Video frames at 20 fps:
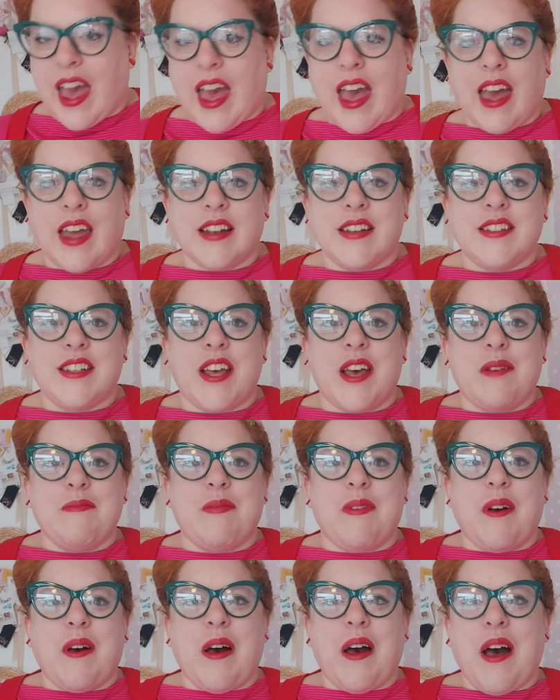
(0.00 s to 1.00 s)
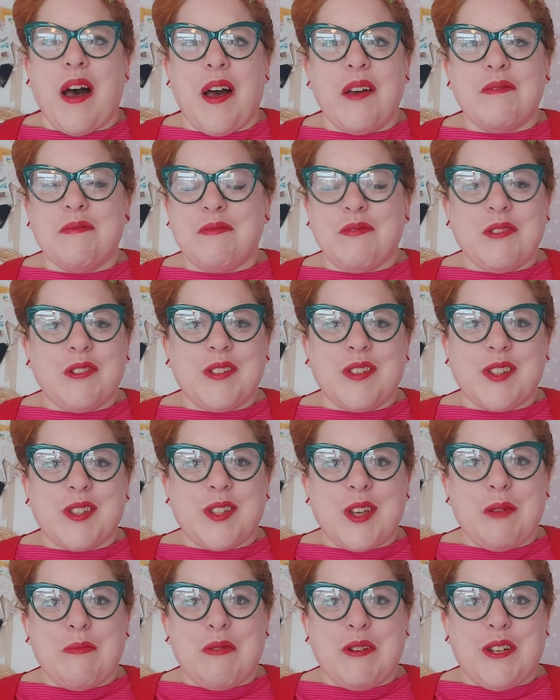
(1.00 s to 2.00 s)
And I'm
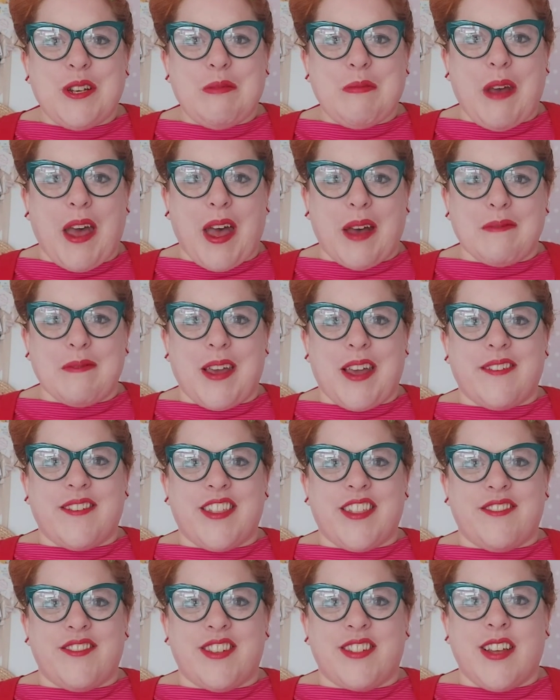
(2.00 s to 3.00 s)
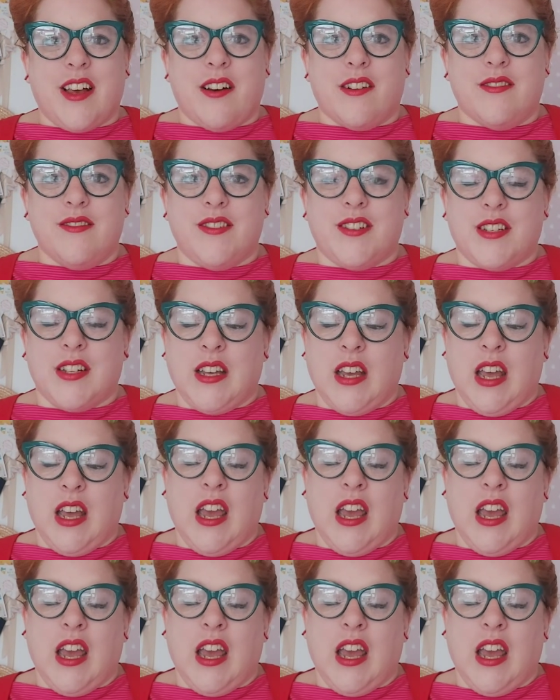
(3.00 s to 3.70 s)
super duper happy with the result.